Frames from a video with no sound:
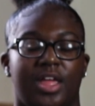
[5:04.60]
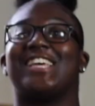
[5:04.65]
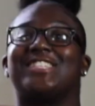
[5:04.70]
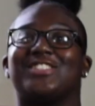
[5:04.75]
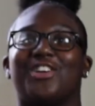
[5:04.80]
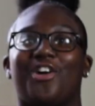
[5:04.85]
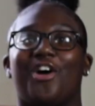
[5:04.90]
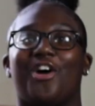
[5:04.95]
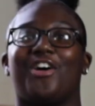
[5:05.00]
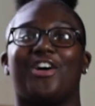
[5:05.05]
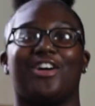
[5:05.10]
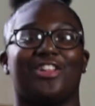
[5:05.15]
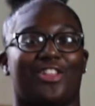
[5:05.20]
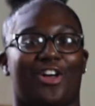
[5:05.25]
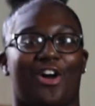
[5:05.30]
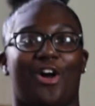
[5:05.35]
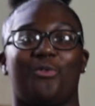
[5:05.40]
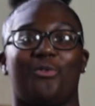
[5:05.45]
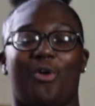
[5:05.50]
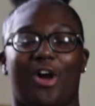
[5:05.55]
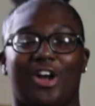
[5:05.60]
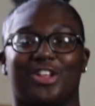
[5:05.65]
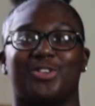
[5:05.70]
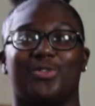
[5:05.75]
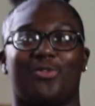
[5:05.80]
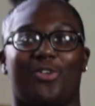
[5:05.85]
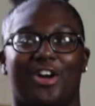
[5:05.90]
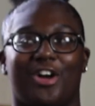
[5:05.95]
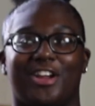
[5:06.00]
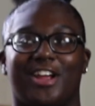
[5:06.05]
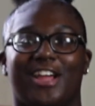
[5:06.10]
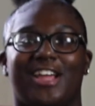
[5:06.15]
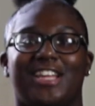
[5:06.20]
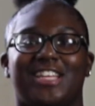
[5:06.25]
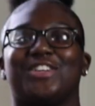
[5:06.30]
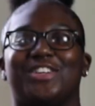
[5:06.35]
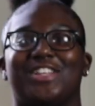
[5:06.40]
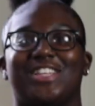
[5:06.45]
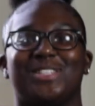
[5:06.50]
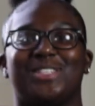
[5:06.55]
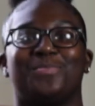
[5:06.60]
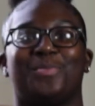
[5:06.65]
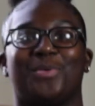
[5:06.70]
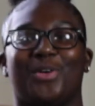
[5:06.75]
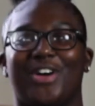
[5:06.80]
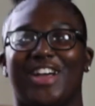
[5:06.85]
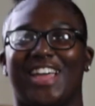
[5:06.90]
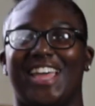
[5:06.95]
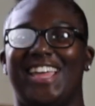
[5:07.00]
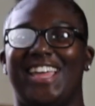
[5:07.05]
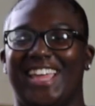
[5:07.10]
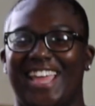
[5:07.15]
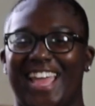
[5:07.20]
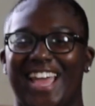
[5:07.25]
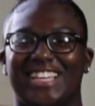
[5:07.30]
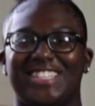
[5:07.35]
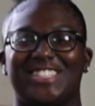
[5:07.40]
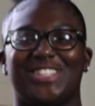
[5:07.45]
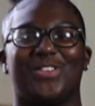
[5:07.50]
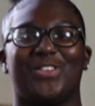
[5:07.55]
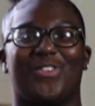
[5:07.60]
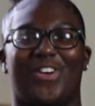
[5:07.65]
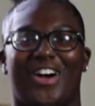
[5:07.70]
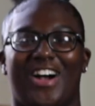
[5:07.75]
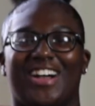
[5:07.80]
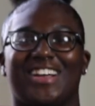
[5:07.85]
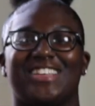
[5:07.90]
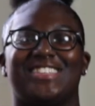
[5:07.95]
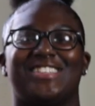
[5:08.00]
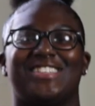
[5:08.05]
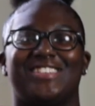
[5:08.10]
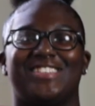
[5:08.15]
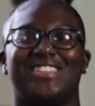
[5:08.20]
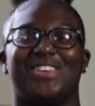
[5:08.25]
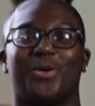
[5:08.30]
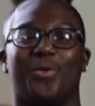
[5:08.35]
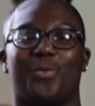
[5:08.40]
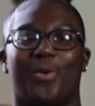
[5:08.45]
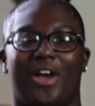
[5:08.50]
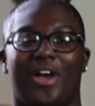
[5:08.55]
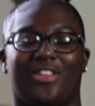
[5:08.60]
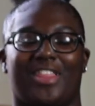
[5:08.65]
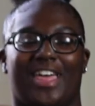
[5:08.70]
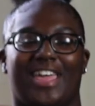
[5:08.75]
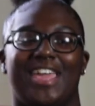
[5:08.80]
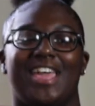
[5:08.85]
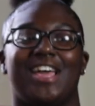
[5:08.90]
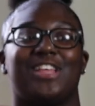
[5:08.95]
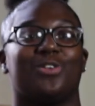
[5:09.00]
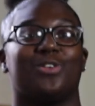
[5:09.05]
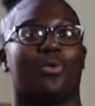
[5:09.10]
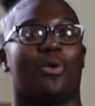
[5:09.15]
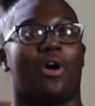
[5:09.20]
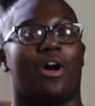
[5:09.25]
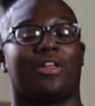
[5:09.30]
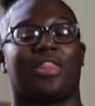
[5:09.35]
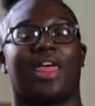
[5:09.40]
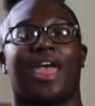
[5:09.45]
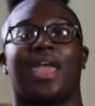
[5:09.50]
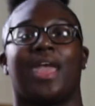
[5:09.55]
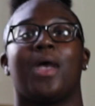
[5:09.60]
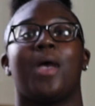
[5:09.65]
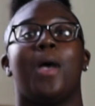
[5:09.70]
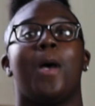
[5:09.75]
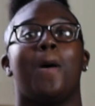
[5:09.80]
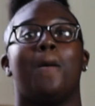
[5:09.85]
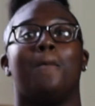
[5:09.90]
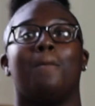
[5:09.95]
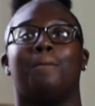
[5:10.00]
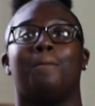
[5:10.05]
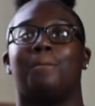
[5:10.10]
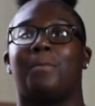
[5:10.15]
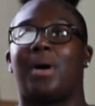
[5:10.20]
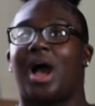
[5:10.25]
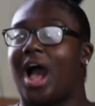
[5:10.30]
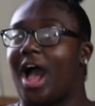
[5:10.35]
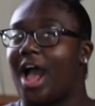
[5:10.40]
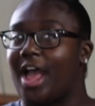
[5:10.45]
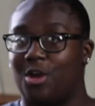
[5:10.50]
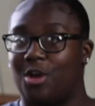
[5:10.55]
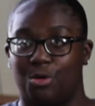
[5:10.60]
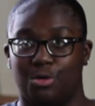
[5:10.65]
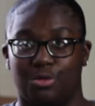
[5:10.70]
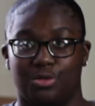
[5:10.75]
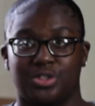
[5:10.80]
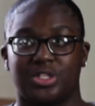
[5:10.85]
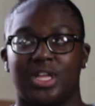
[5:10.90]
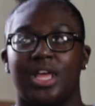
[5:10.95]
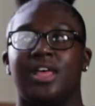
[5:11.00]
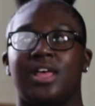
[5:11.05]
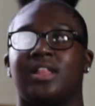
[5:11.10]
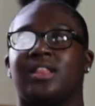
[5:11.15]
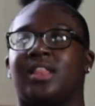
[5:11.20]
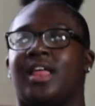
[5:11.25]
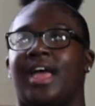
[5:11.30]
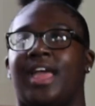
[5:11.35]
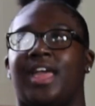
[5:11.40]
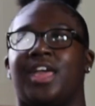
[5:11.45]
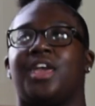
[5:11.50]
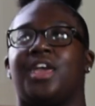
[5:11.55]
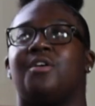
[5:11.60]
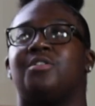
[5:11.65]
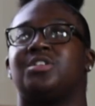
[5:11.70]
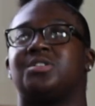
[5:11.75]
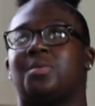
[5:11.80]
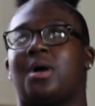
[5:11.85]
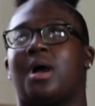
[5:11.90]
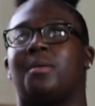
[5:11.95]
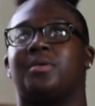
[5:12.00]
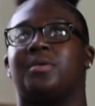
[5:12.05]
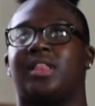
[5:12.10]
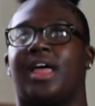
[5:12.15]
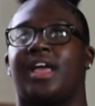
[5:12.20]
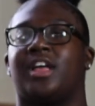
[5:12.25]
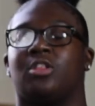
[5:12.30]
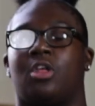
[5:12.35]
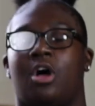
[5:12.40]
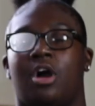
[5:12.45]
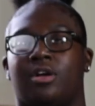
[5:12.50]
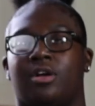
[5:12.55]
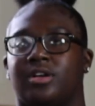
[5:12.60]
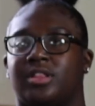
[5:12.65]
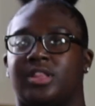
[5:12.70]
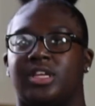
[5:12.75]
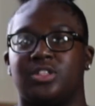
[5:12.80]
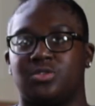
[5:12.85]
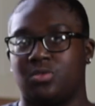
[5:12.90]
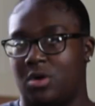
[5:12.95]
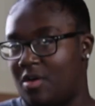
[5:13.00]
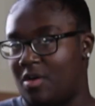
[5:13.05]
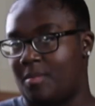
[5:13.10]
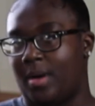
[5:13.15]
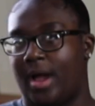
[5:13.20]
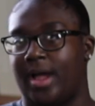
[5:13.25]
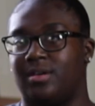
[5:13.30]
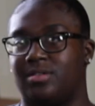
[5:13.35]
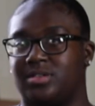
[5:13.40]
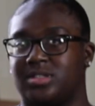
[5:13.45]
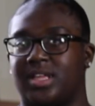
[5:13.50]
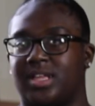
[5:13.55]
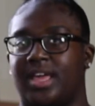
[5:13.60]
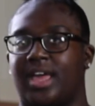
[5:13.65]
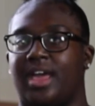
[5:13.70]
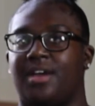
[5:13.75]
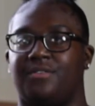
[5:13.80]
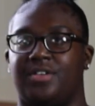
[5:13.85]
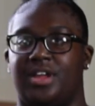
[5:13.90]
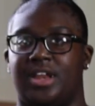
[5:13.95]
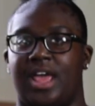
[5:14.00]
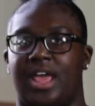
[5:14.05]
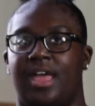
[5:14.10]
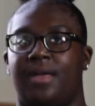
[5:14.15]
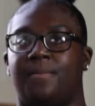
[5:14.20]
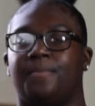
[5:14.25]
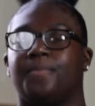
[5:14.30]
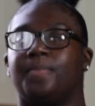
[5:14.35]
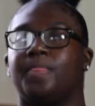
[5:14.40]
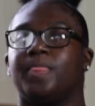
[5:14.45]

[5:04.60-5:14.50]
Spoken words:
It's called A Long Walk to Water. And so this boy, he has to walk to the well. Like, he had to walk like miles. Like, it was probably like longer than 12 miles, like every day.